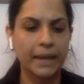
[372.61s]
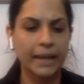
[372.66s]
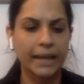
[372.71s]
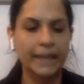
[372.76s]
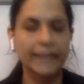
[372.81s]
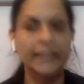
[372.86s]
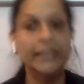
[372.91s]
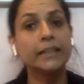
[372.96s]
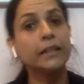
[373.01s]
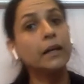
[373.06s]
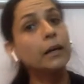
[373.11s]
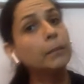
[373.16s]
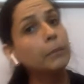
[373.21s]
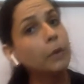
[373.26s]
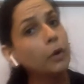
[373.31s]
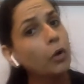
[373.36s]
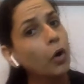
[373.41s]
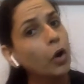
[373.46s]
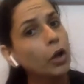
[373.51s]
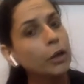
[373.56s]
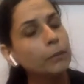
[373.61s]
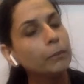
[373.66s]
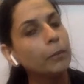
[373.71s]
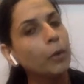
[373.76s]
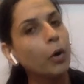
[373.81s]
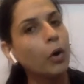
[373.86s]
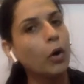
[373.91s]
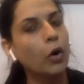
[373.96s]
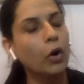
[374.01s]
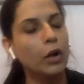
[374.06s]
any thermocol
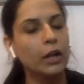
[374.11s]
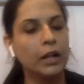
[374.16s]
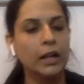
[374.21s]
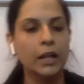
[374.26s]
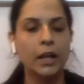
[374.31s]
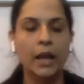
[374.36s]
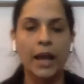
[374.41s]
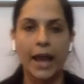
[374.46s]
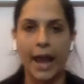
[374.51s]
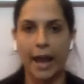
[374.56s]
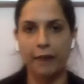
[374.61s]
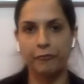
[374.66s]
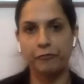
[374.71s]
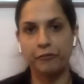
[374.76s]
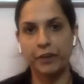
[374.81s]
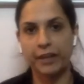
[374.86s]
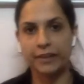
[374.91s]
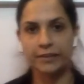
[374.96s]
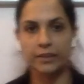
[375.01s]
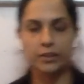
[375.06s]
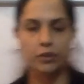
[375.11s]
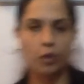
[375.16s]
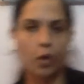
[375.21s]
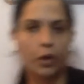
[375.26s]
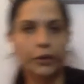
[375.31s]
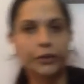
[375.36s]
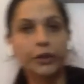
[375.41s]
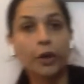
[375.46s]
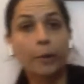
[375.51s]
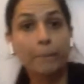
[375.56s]
ball, and fix it
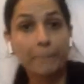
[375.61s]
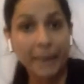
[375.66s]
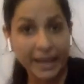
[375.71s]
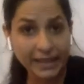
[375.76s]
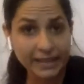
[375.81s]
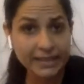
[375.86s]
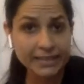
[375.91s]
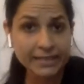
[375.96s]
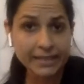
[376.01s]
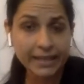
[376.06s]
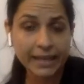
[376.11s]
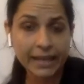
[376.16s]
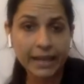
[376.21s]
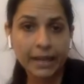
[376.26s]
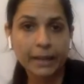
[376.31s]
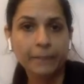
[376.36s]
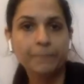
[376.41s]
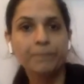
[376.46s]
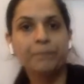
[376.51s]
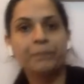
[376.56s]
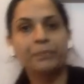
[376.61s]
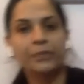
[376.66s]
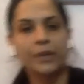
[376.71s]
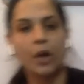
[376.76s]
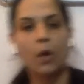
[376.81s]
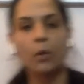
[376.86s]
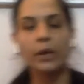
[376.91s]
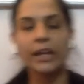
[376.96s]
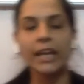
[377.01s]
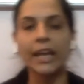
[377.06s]
on your pencil.
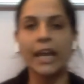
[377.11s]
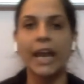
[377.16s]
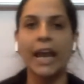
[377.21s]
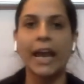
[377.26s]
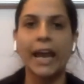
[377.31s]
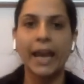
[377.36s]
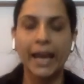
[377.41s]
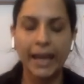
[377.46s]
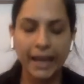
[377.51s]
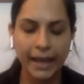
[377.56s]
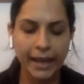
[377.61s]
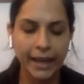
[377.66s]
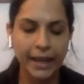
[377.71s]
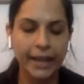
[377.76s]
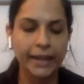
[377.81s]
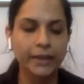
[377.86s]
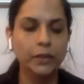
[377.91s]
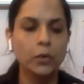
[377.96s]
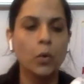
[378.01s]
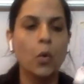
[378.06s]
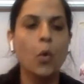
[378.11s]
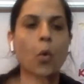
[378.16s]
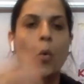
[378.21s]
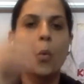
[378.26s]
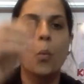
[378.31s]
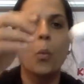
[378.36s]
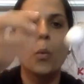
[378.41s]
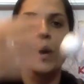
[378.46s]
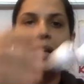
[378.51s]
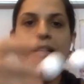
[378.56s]
Okay, and
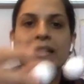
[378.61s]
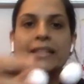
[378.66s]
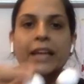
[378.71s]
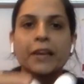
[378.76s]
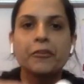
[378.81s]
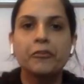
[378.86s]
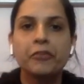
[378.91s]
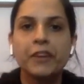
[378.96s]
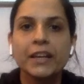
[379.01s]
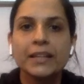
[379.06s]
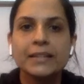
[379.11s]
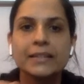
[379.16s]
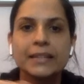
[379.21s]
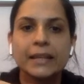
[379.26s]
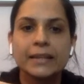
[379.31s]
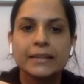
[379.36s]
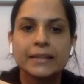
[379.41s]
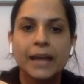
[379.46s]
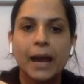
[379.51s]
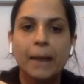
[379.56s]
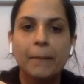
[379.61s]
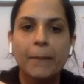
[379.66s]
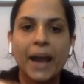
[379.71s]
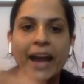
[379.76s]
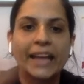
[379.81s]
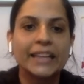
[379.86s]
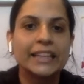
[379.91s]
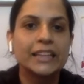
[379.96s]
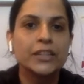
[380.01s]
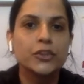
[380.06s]
once I fix this up,
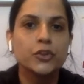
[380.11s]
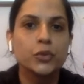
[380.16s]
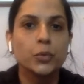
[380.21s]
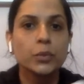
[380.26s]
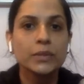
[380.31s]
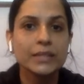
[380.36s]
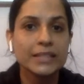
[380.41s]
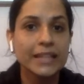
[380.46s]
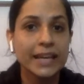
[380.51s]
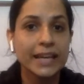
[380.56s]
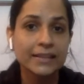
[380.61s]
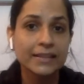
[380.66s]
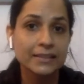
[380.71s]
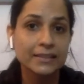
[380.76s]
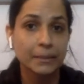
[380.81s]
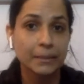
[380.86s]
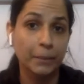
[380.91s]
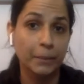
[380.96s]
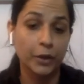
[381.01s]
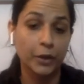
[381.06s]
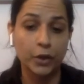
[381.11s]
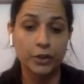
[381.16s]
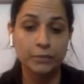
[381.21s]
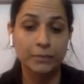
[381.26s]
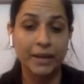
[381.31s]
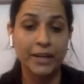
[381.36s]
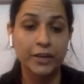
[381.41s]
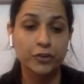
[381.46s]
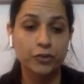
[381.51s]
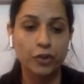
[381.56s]
I need two sticks because
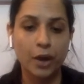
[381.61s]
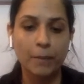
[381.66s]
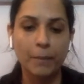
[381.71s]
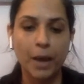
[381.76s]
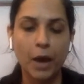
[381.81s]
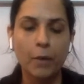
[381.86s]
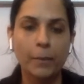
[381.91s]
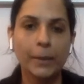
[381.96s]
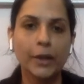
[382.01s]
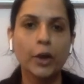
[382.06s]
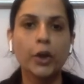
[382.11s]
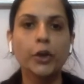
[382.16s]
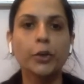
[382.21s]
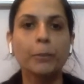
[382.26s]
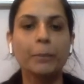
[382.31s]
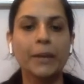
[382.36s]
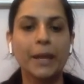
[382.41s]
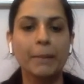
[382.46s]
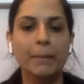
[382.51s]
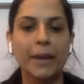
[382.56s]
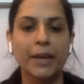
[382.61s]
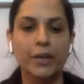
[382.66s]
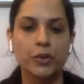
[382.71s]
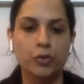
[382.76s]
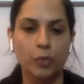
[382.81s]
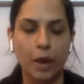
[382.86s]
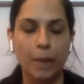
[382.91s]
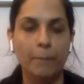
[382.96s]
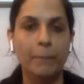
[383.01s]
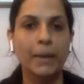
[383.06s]
my drum, how am I going to play my
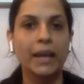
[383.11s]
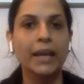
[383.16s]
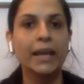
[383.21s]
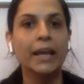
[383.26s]
drum?